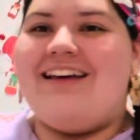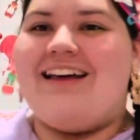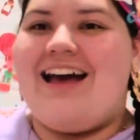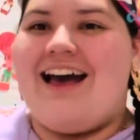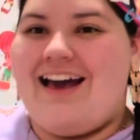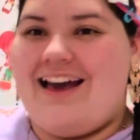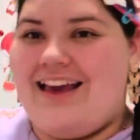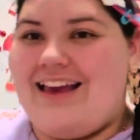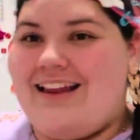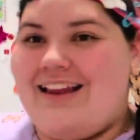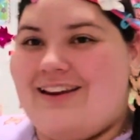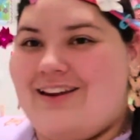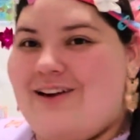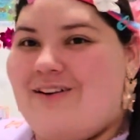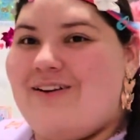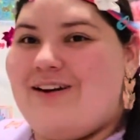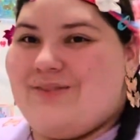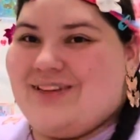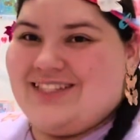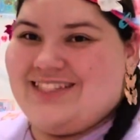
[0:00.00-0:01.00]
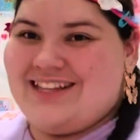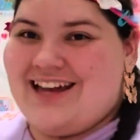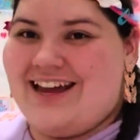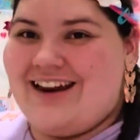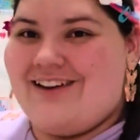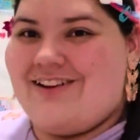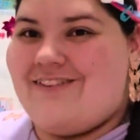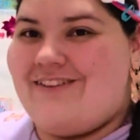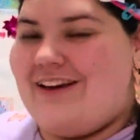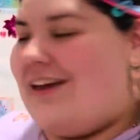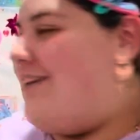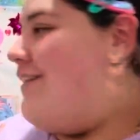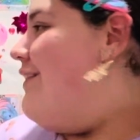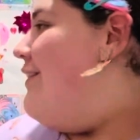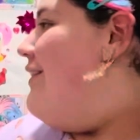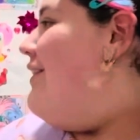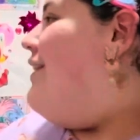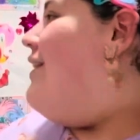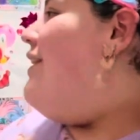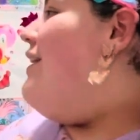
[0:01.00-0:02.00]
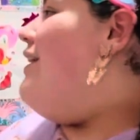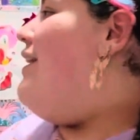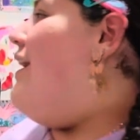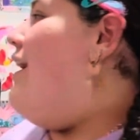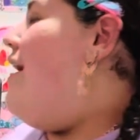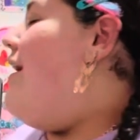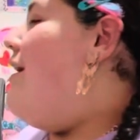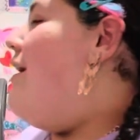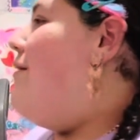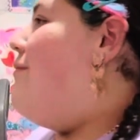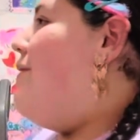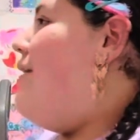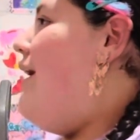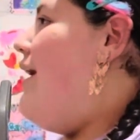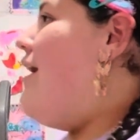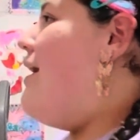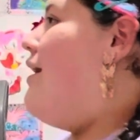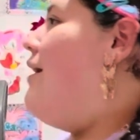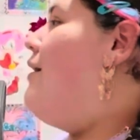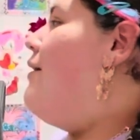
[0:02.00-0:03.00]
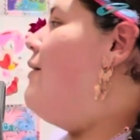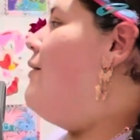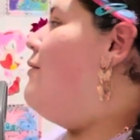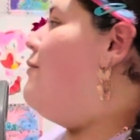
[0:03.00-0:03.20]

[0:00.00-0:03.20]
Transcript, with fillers: I know I'm excited going. Um, hey, uh,